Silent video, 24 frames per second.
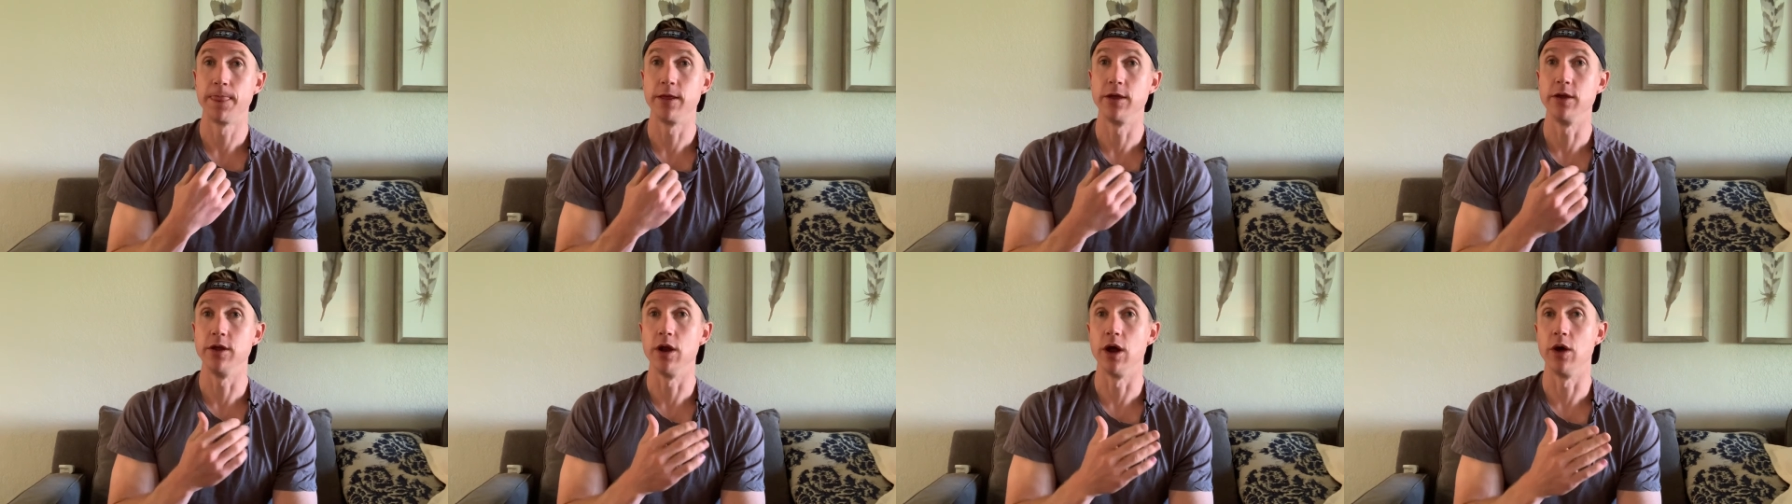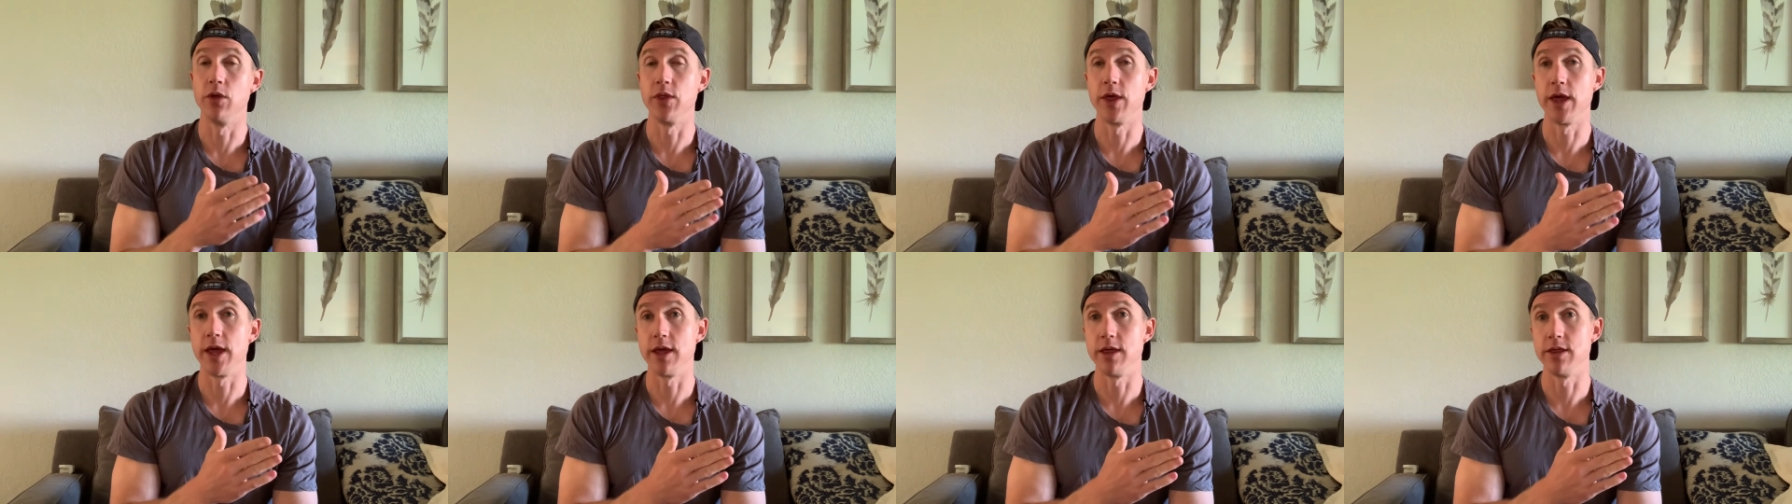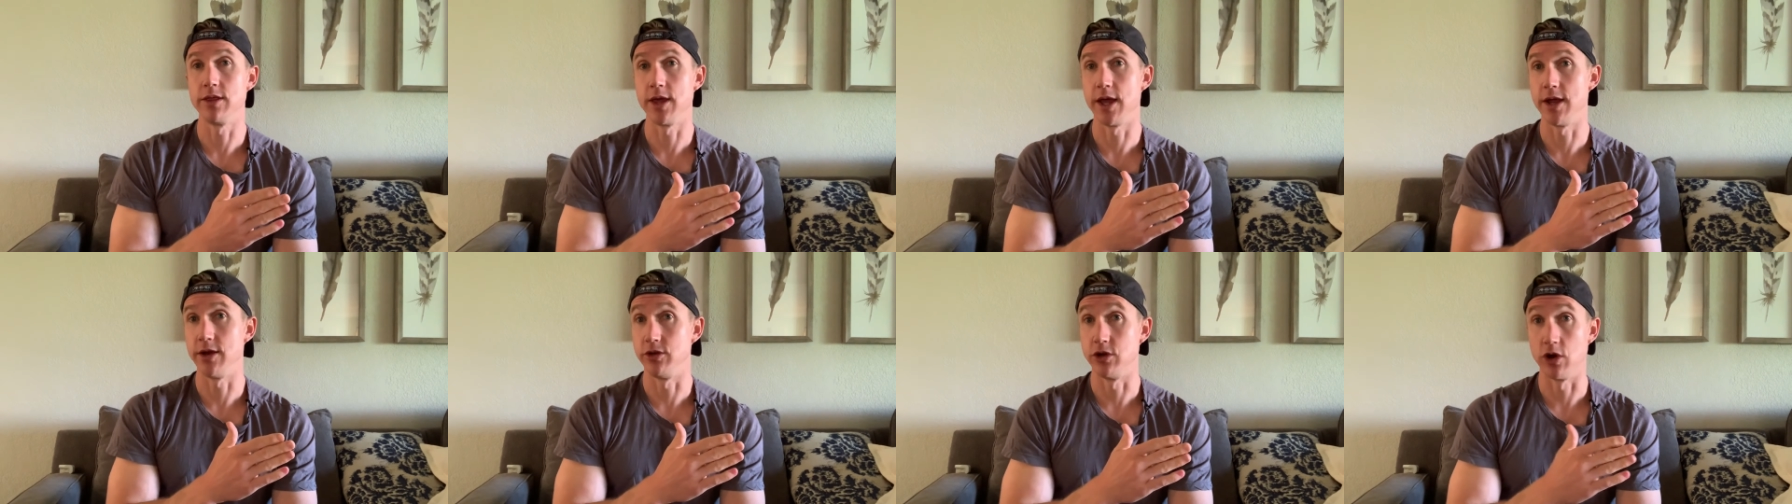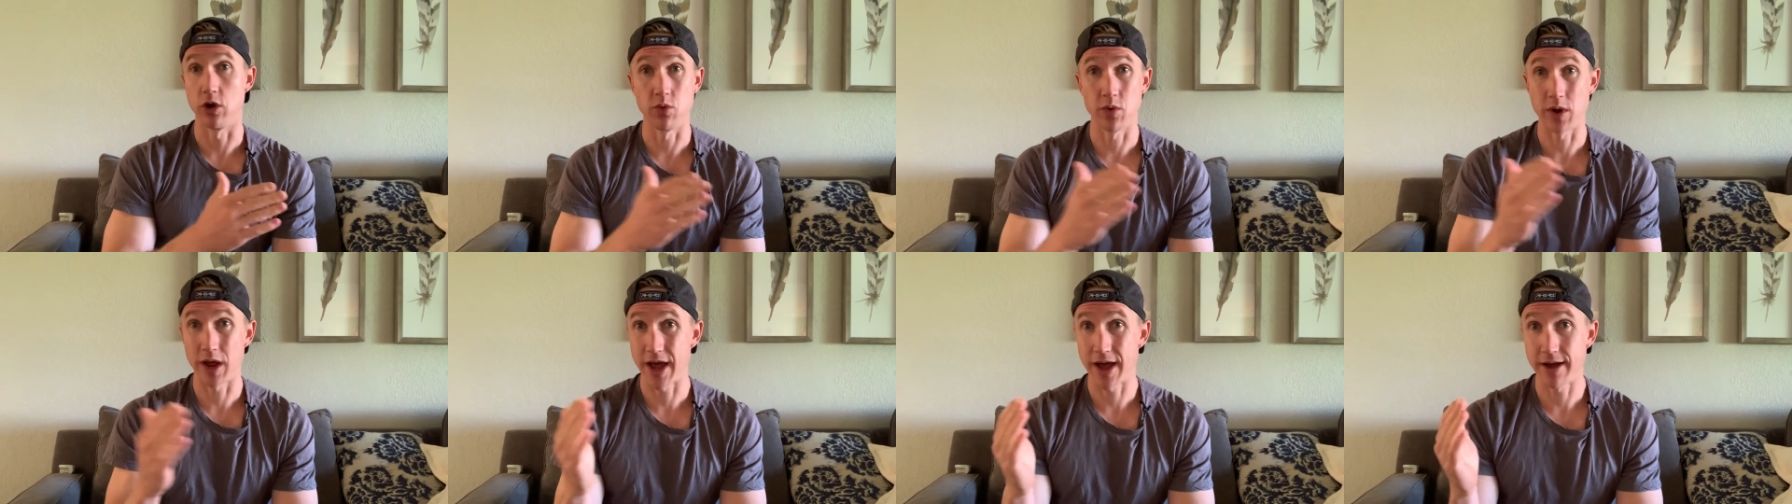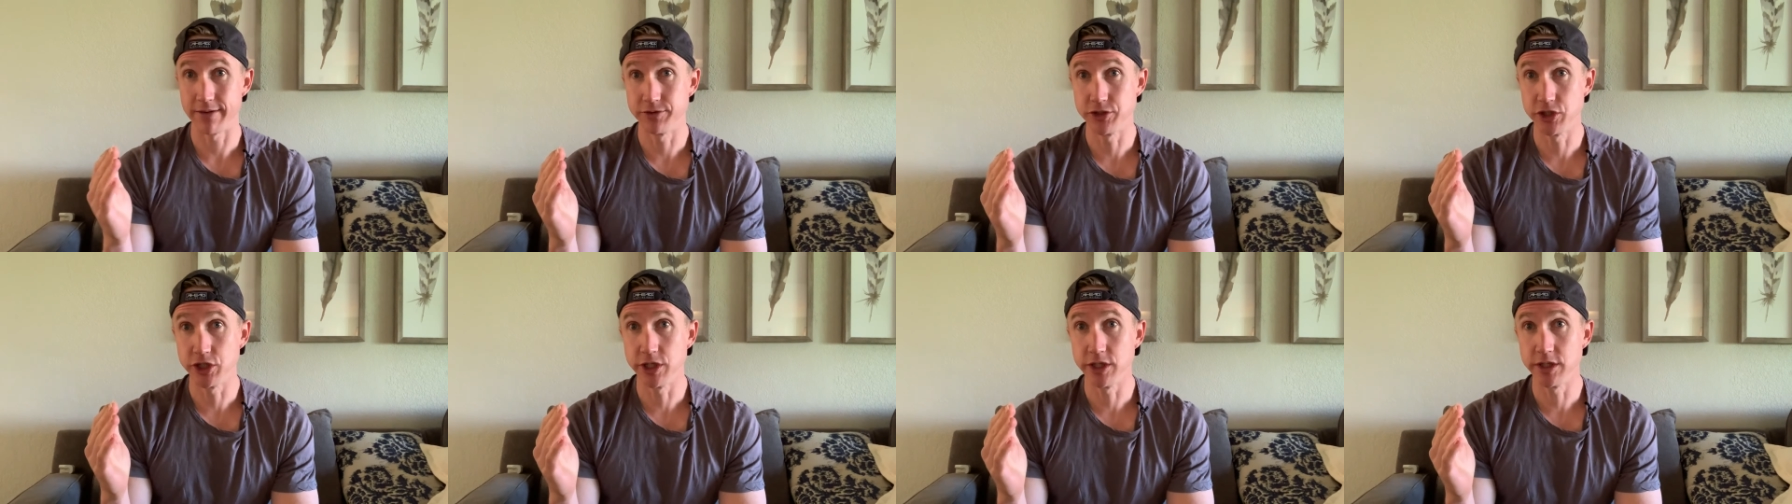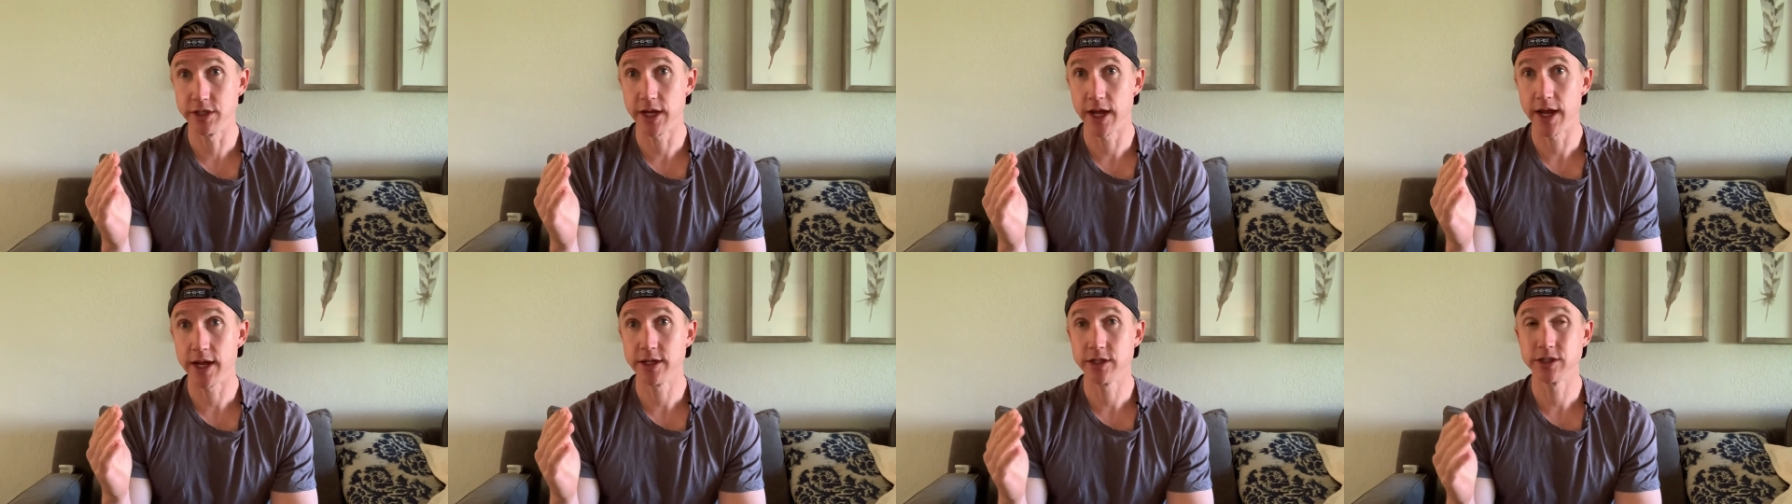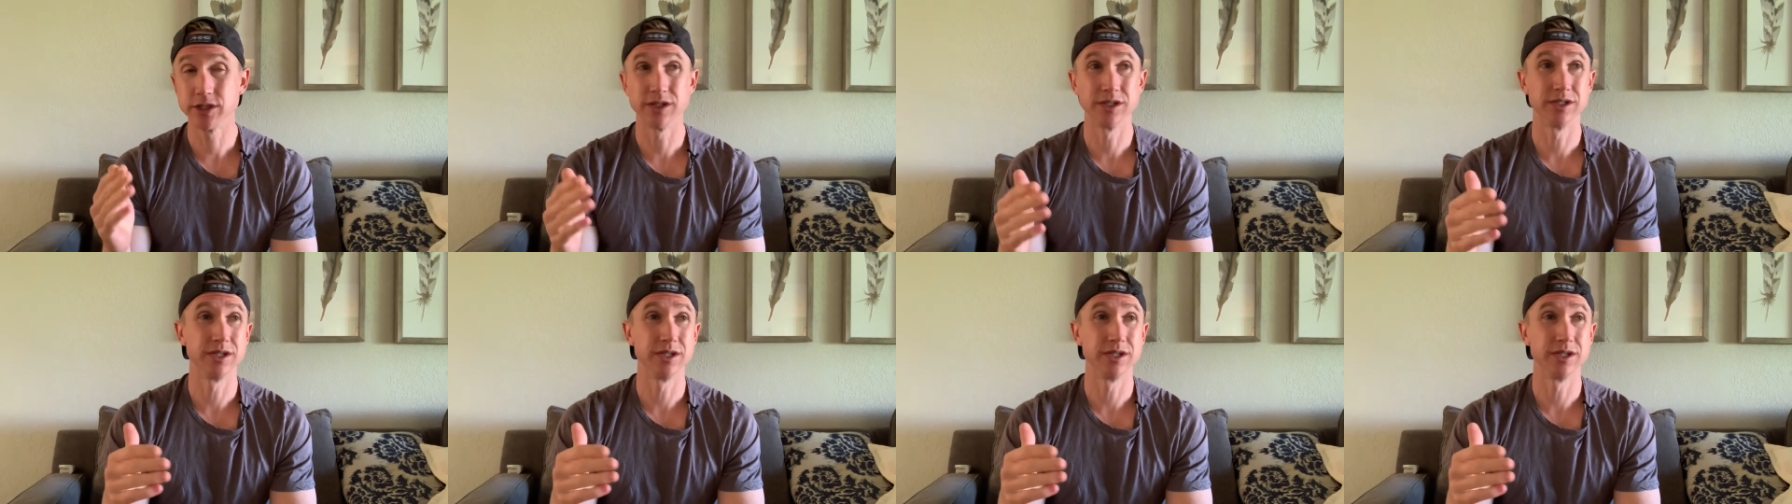you know, they don't have cheat days.